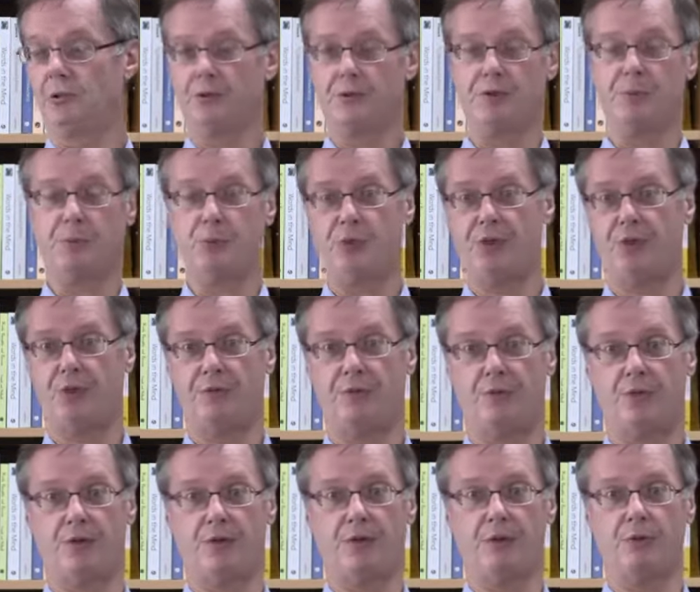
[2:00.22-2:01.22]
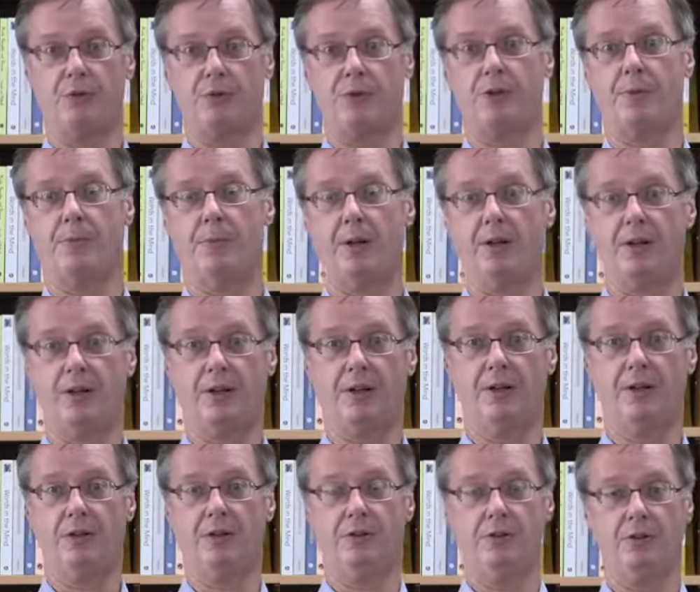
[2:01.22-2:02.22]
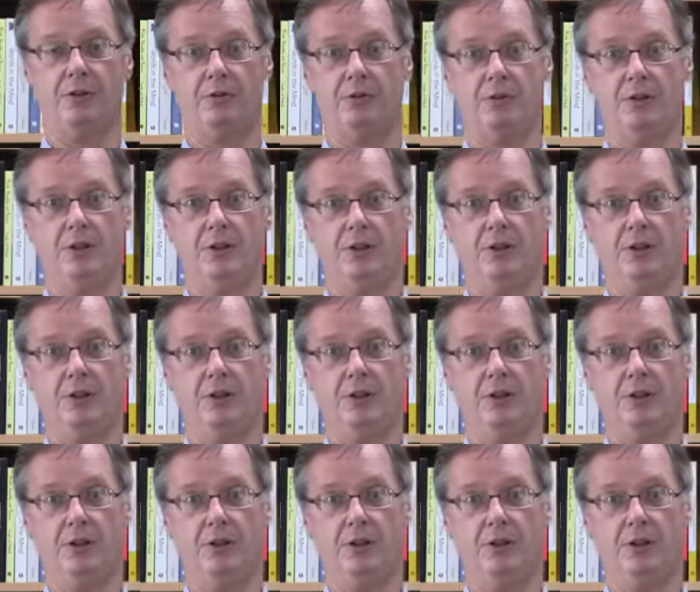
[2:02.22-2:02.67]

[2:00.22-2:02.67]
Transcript: specifically North American or